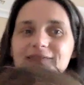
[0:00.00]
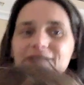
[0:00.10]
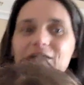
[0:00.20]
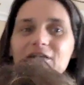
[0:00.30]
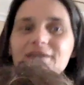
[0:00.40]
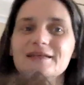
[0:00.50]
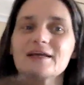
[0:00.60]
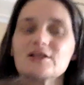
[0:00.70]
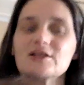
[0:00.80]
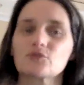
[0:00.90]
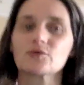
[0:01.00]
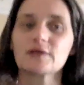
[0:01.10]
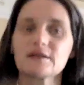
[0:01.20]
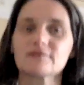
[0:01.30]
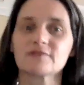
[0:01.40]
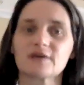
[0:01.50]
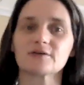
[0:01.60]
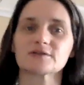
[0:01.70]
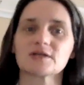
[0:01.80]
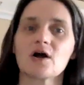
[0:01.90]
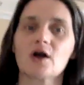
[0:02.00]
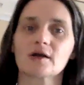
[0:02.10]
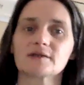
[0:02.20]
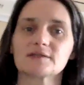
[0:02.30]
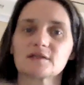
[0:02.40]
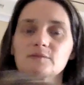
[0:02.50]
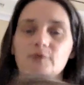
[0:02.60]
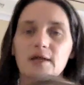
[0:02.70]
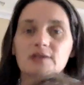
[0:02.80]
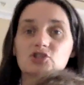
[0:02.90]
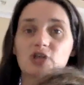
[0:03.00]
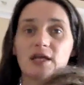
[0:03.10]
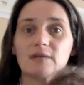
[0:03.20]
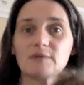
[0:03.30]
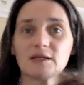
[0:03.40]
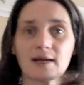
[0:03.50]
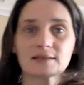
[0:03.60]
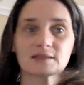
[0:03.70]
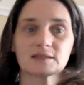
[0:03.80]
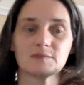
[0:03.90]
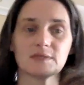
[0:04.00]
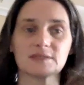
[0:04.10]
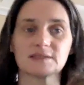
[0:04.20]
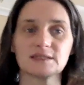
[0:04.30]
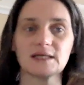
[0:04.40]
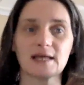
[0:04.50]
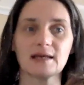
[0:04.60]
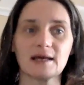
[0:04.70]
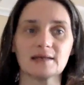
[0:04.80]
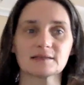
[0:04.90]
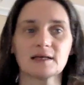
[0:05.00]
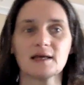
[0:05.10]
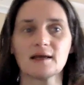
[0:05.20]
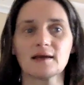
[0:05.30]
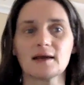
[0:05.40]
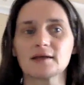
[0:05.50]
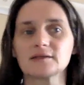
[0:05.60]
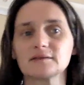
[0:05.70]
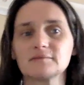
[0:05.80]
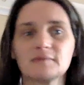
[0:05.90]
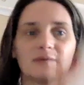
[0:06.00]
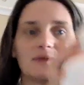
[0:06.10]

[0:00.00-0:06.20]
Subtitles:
to 9. 3 of those are considered branched chain amino acids, BCAAs. And maybe